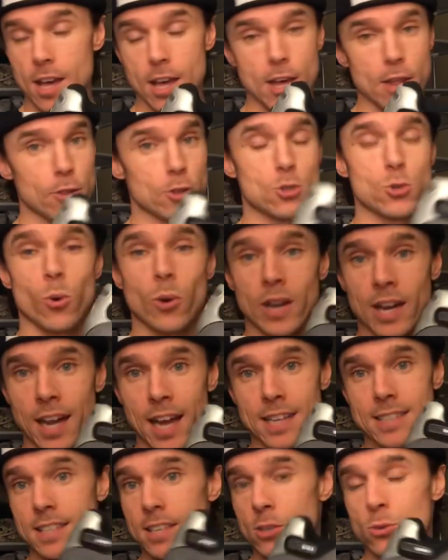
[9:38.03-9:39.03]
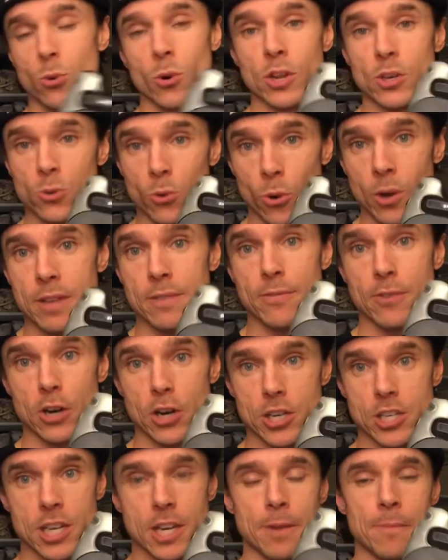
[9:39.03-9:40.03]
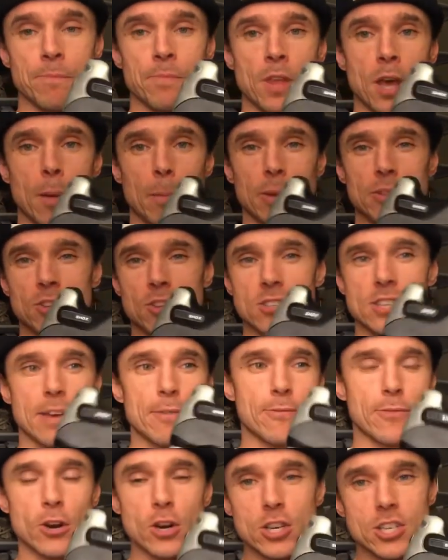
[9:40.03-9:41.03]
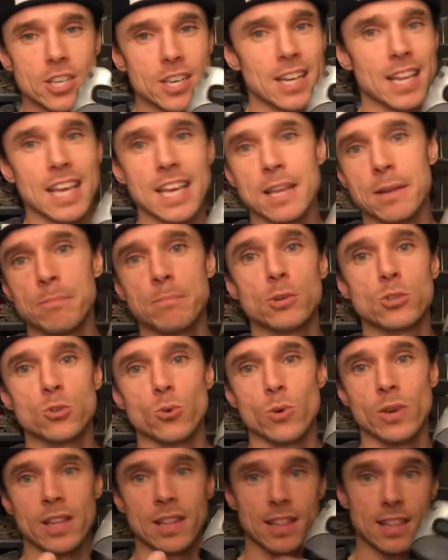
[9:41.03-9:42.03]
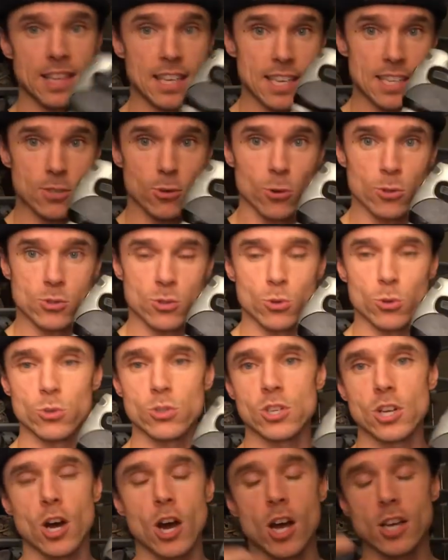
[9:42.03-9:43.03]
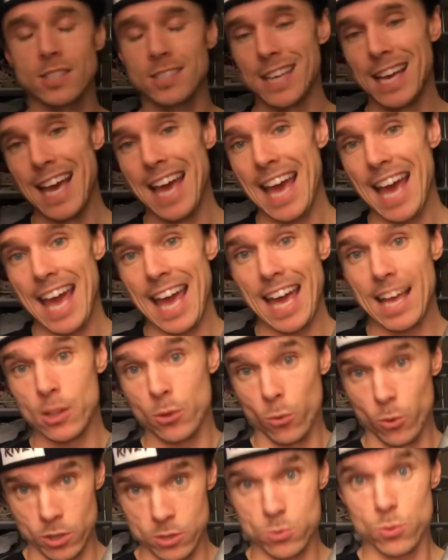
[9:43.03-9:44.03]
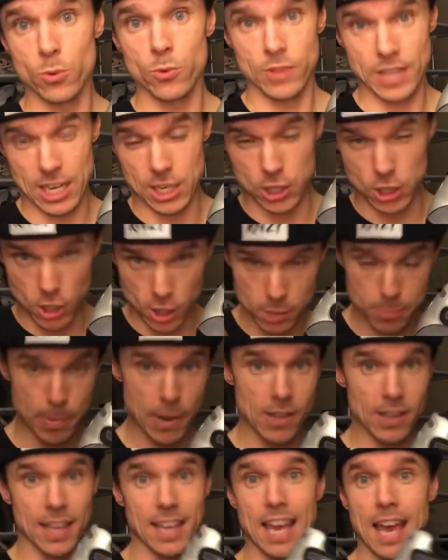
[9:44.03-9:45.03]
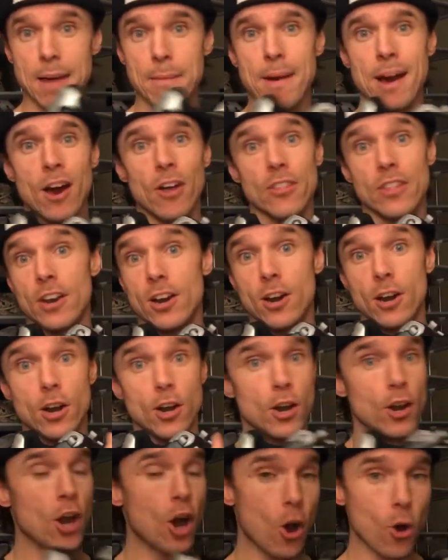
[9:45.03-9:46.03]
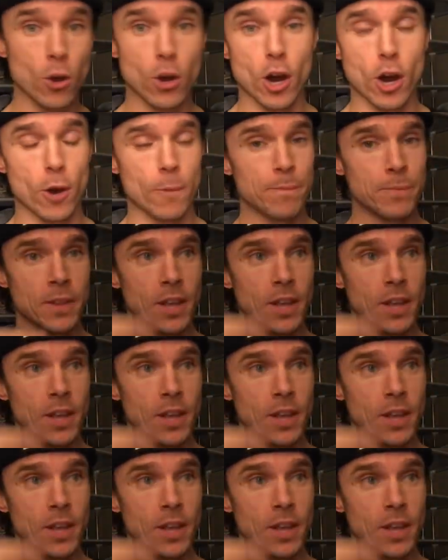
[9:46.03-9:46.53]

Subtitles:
the 2019-2020 version, but there's a version in between these old school SHOX and the ones that just barely came out that are a no-go.